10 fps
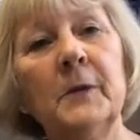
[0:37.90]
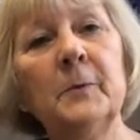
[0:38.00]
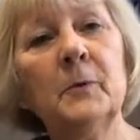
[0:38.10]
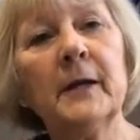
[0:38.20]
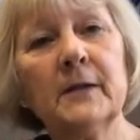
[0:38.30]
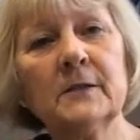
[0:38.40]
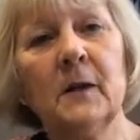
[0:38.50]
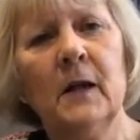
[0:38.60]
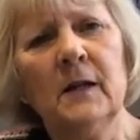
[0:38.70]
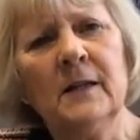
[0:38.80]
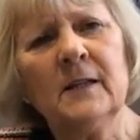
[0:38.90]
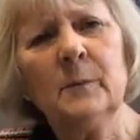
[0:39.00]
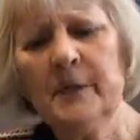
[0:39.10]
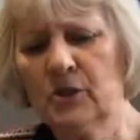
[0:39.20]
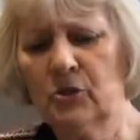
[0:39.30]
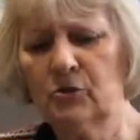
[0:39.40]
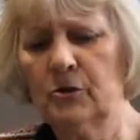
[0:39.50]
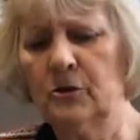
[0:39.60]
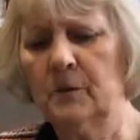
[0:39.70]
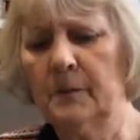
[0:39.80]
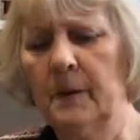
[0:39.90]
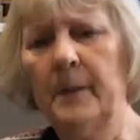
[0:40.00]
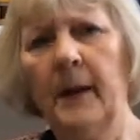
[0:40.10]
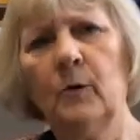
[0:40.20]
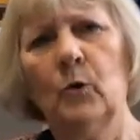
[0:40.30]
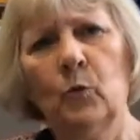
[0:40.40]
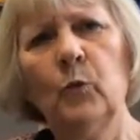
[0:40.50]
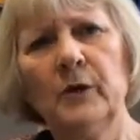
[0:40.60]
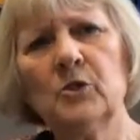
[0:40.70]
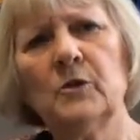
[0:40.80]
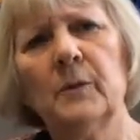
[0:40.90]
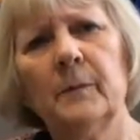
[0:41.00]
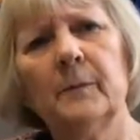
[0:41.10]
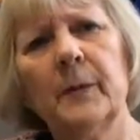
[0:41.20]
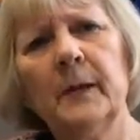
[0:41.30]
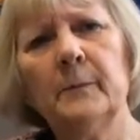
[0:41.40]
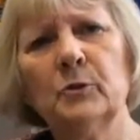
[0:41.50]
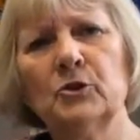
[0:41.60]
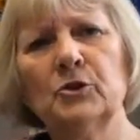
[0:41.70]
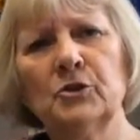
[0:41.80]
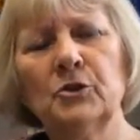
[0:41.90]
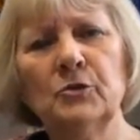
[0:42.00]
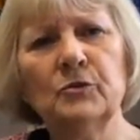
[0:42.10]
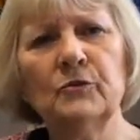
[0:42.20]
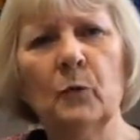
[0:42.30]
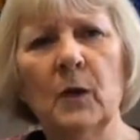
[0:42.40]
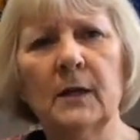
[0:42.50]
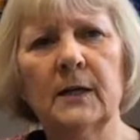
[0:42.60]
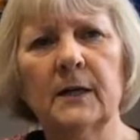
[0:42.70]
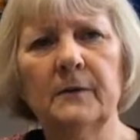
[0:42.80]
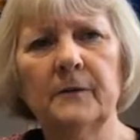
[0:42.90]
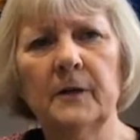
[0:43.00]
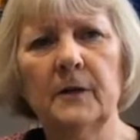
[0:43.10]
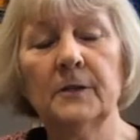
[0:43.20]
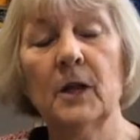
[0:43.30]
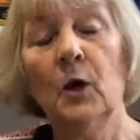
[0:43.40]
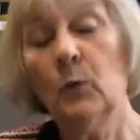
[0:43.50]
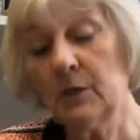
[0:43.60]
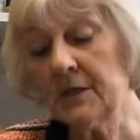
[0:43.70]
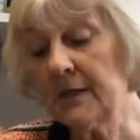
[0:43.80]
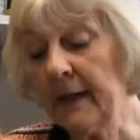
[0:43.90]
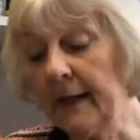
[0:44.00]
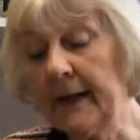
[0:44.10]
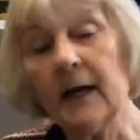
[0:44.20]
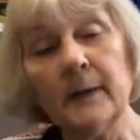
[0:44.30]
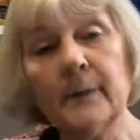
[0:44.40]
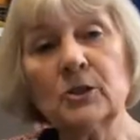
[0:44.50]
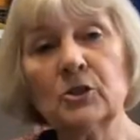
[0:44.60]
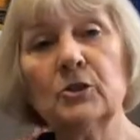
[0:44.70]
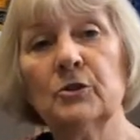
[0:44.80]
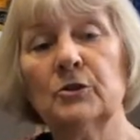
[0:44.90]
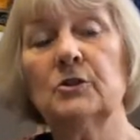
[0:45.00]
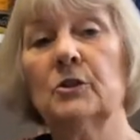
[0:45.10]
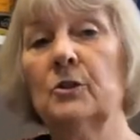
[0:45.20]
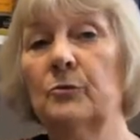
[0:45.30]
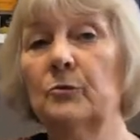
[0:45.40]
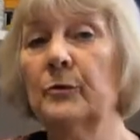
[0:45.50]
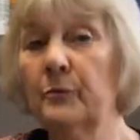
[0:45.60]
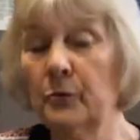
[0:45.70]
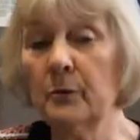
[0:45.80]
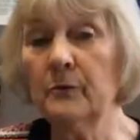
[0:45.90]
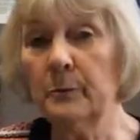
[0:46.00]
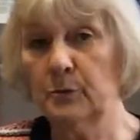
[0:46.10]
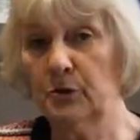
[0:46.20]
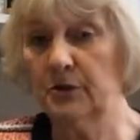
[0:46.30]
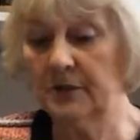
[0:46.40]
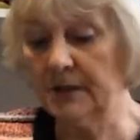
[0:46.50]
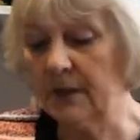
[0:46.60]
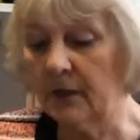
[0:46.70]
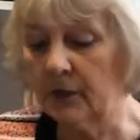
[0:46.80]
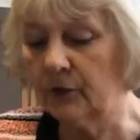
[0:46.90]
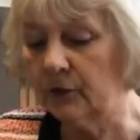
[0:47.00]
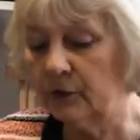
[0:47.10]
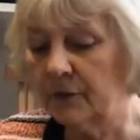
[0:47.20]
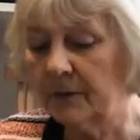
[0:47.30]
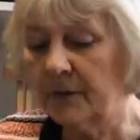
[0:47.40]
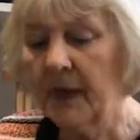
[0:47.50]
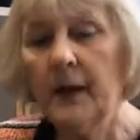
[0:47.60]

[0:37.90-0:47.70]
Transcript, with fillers: People get a little bit strung up about which paintbrushes to use for wildlife art. Well today I'm actually going to go through a few of the brushes that I use.